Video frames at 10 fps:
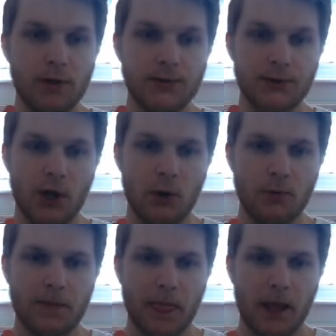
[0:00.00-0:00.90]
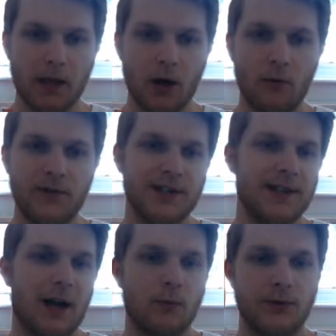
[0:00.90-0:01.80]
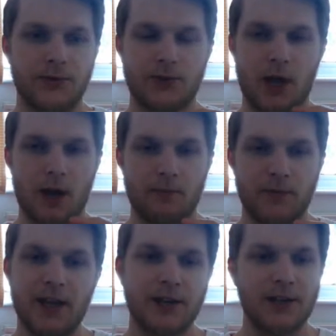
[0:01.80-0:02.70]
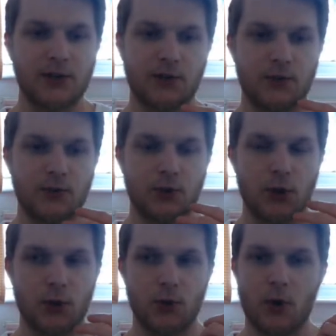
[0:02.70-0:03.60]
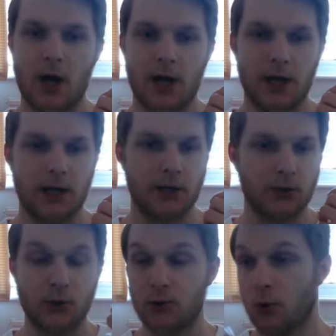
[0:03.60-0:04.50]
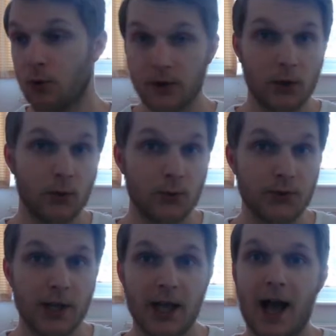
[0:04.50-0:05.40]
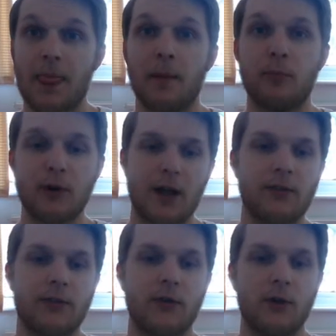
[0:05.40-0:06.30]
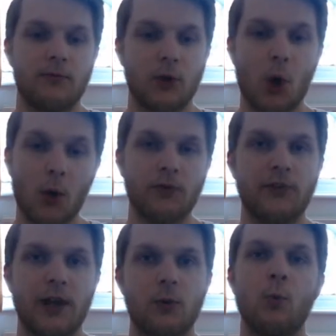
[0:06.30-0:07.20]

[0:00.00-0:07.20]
So obviously that was in addition to tutorials, and the breadth of the content